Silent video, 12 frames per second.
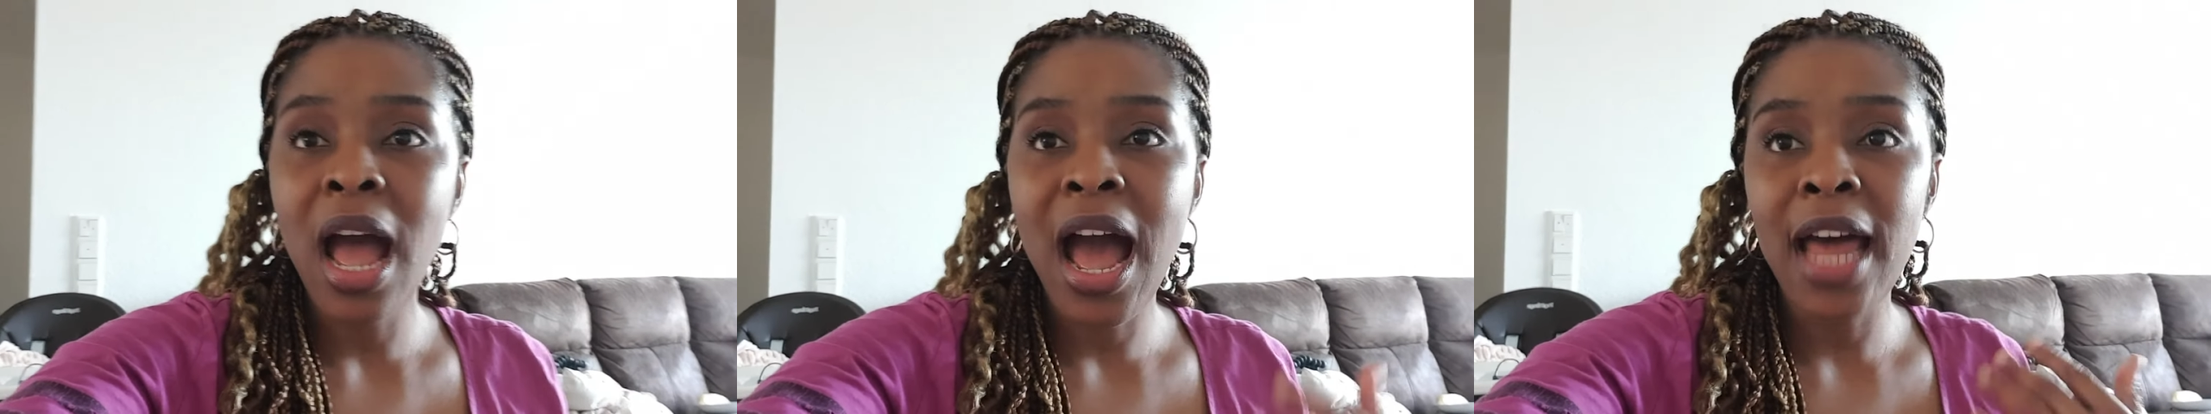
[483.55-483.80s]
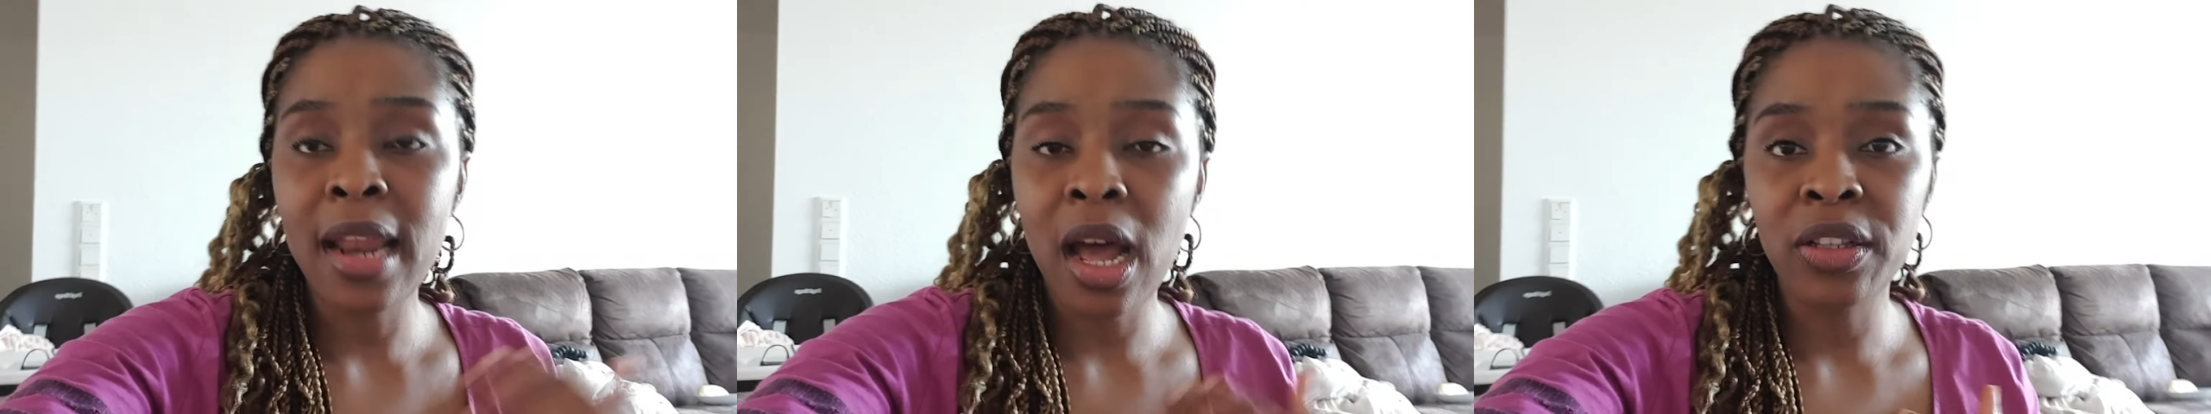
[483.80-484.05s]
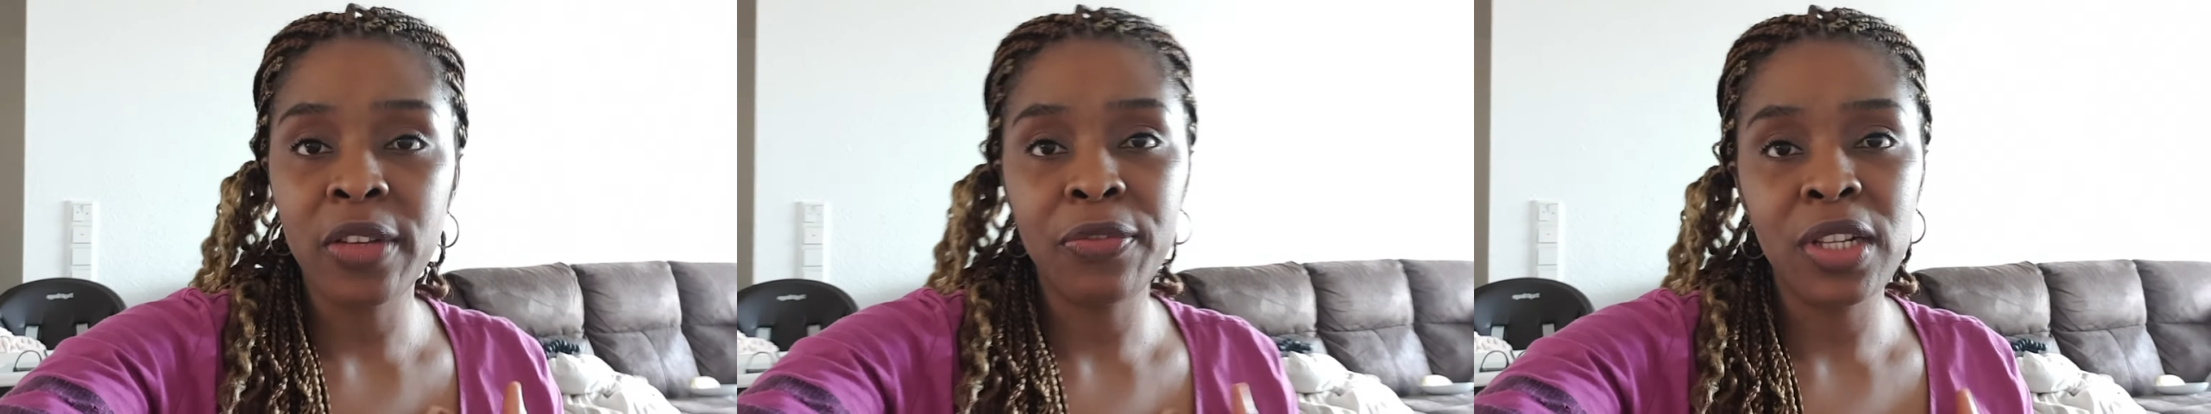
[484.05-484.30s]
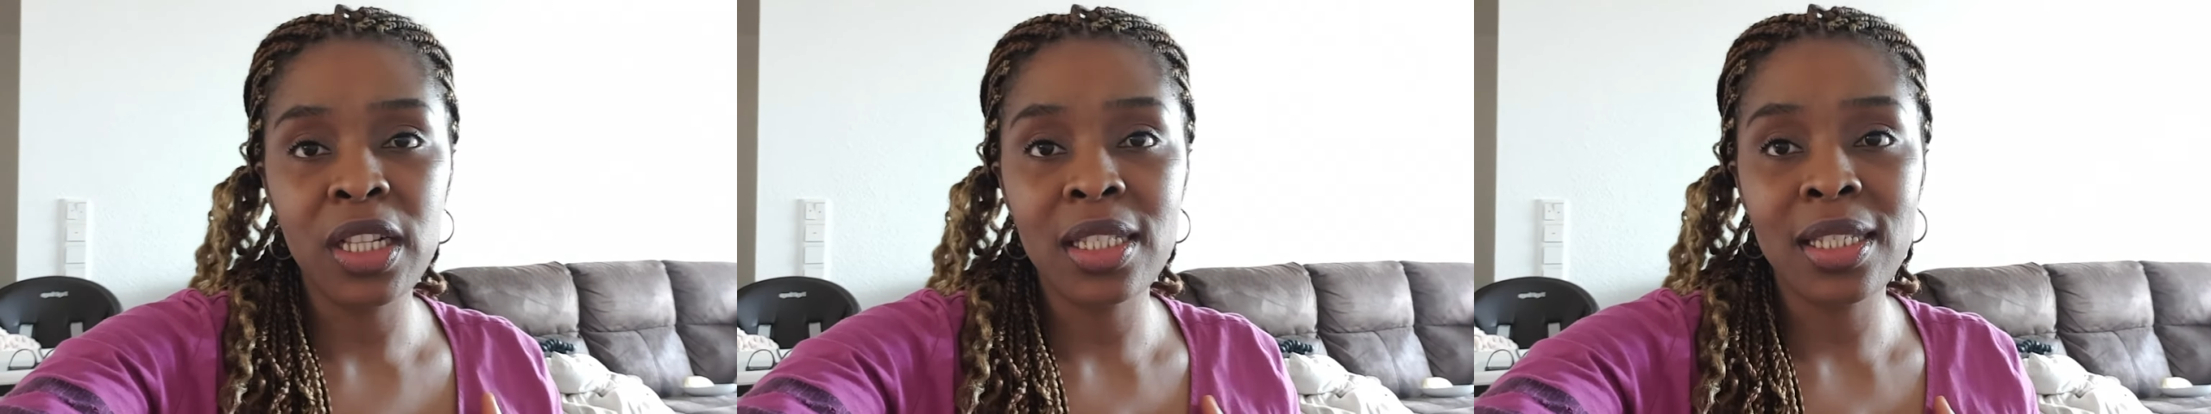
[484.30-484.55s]
And I'll
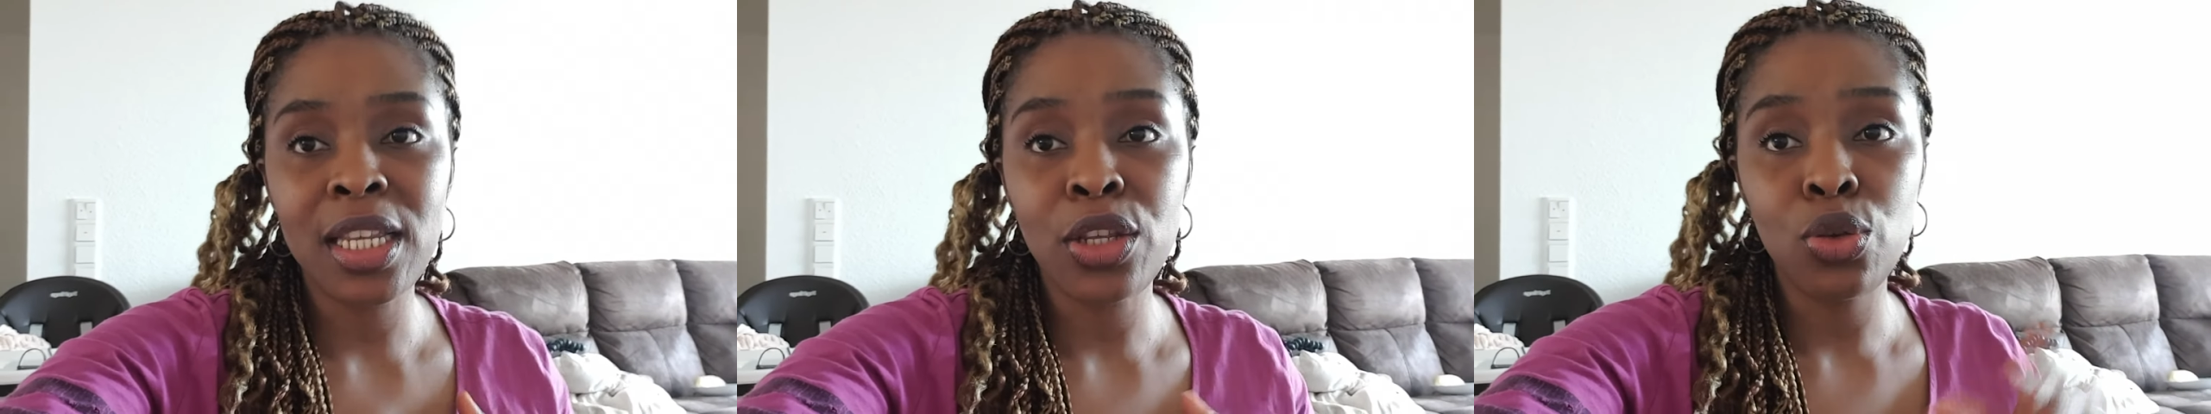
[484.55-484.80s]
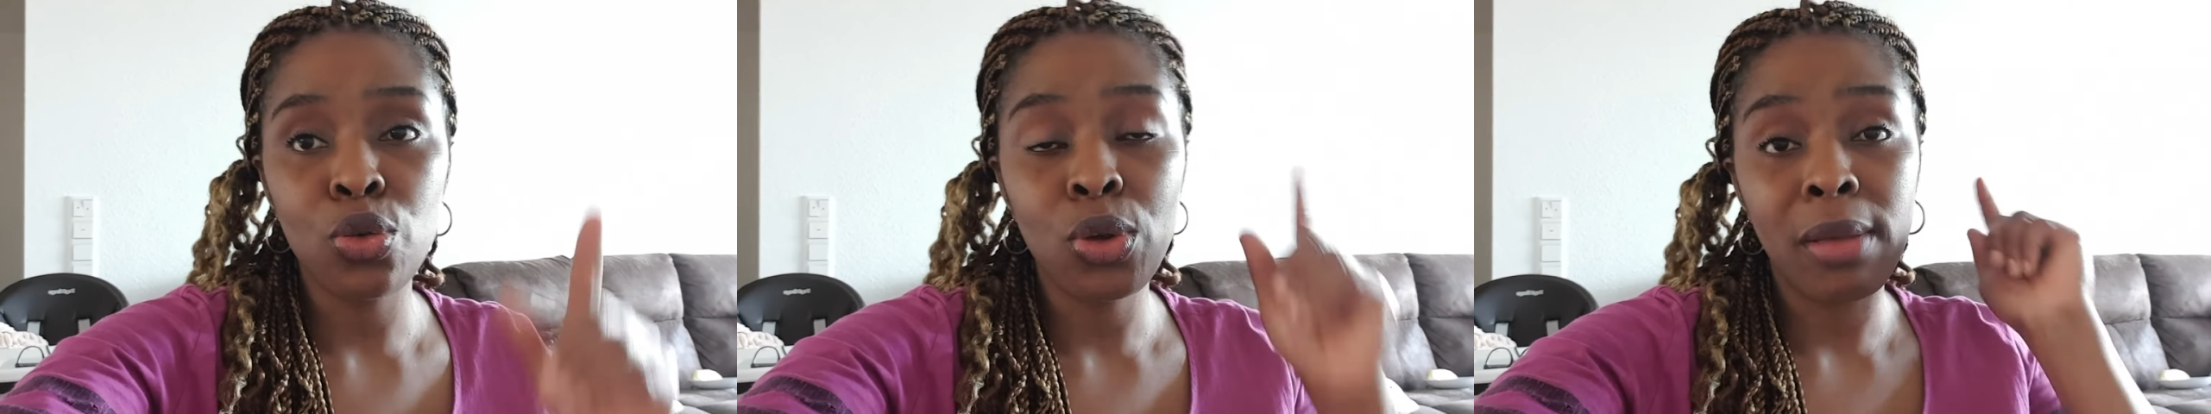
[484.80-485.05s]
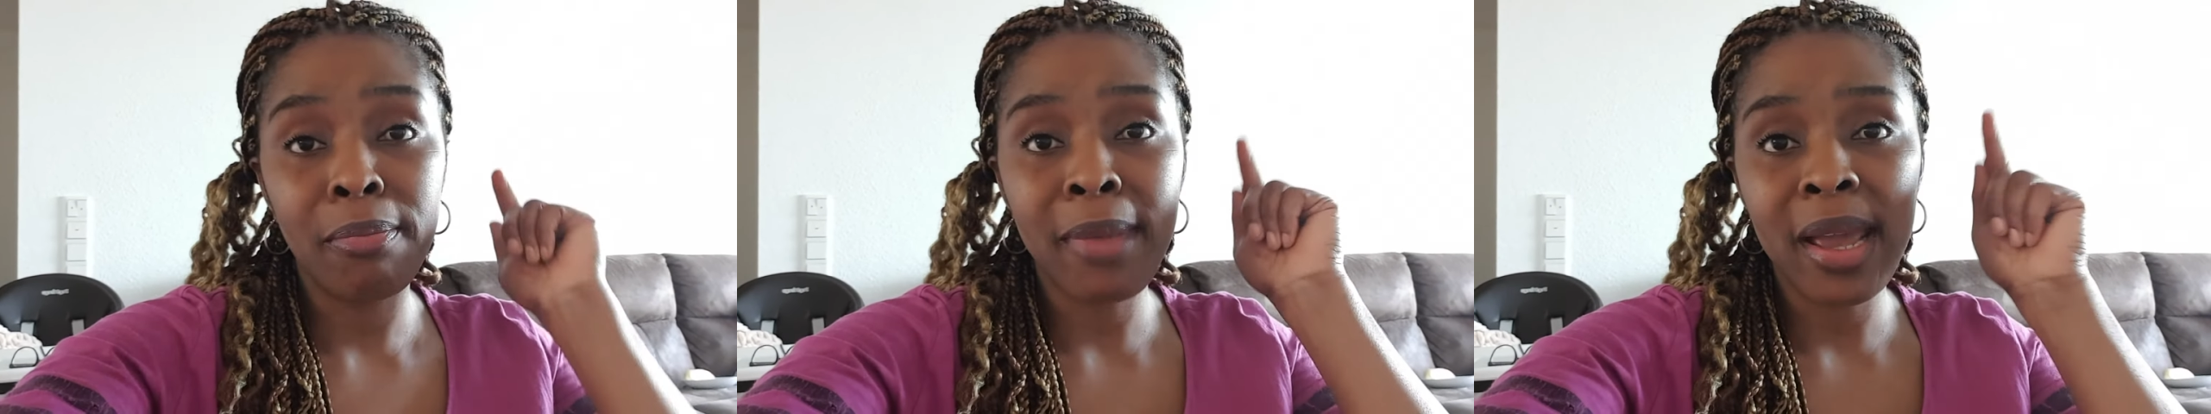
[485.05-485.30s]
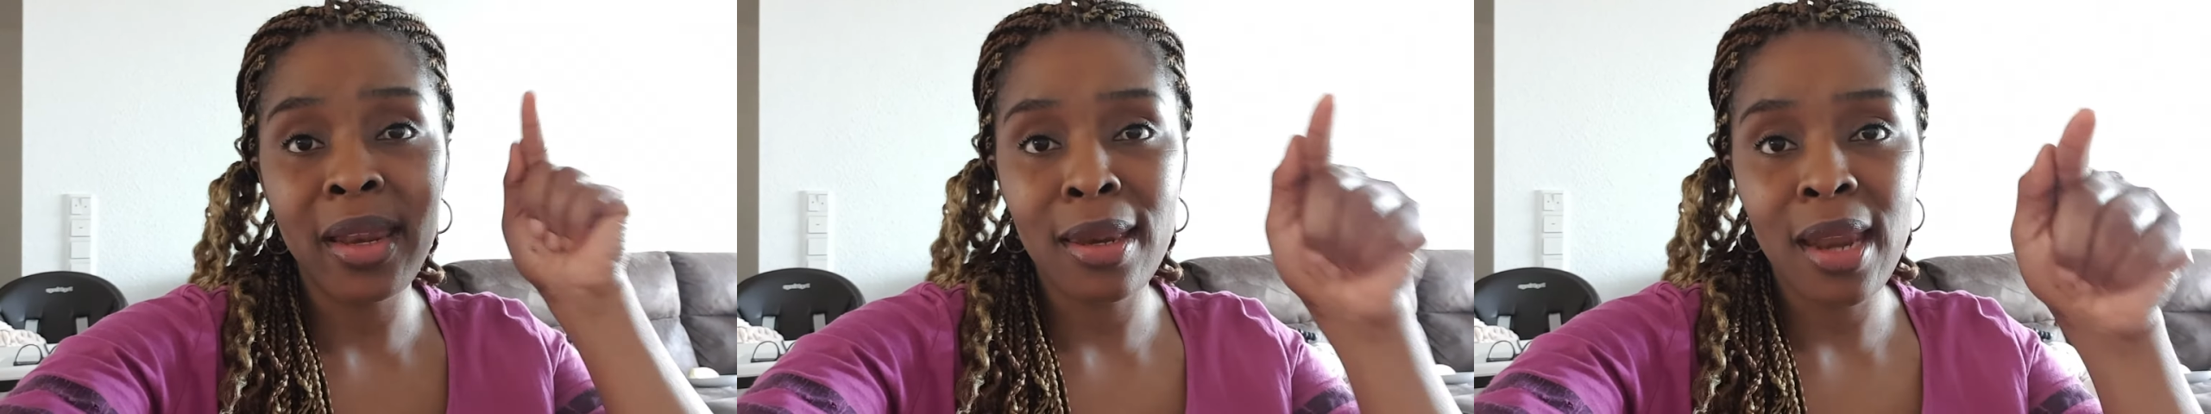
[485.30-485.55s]
definitely see you in
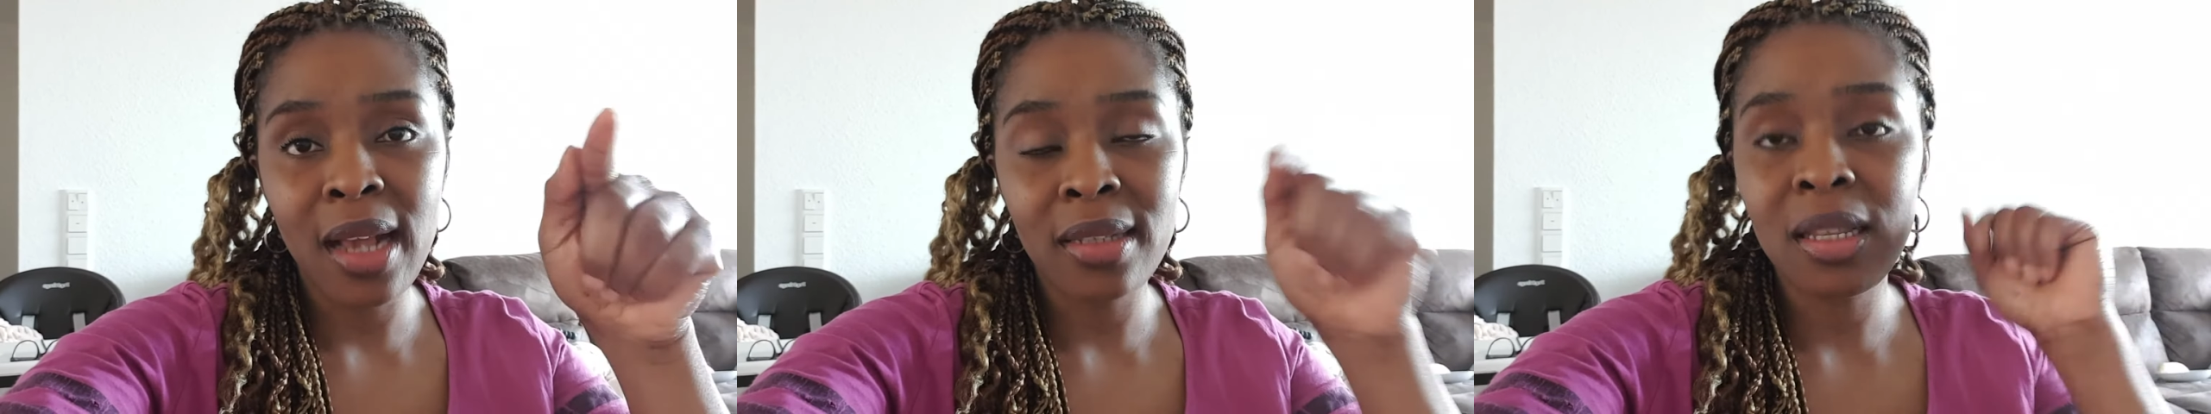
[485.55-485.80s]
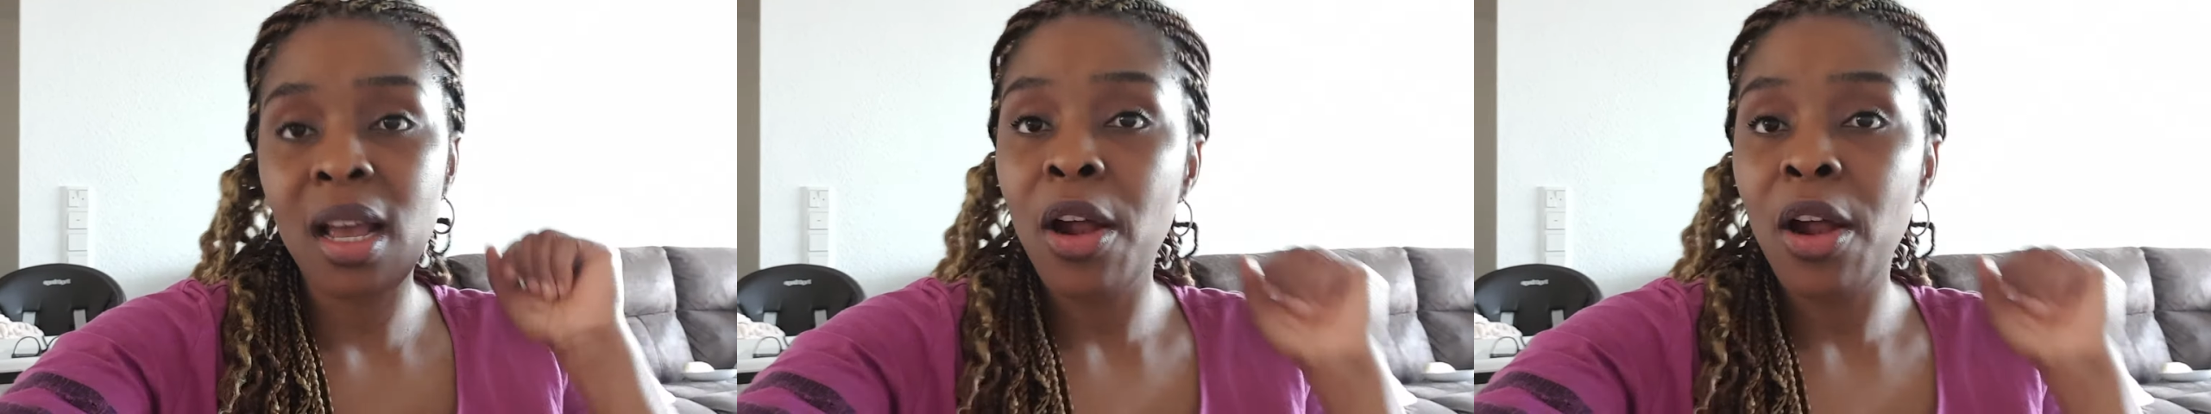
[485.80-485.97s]
my next.